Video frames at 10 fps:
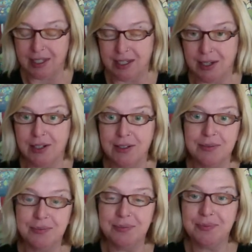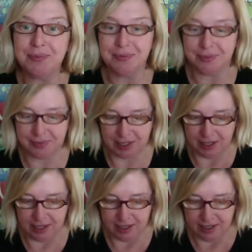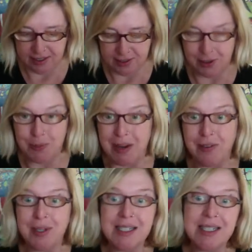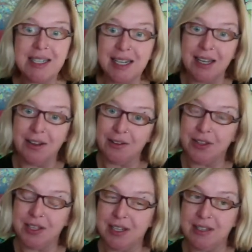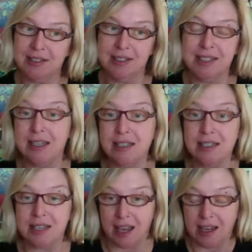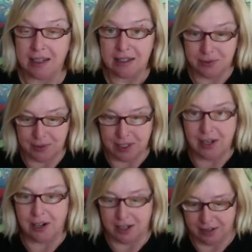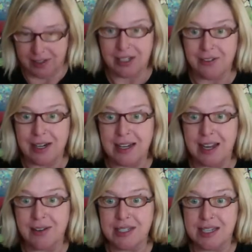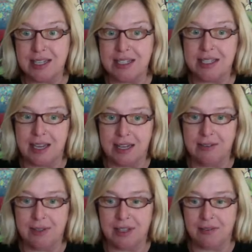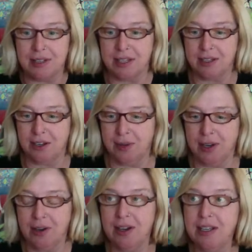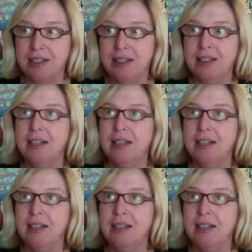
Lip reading: here. So I hope everyone is staying healthy, staying sane. It's really hard, I feel like, right now to stay sane with everything going on.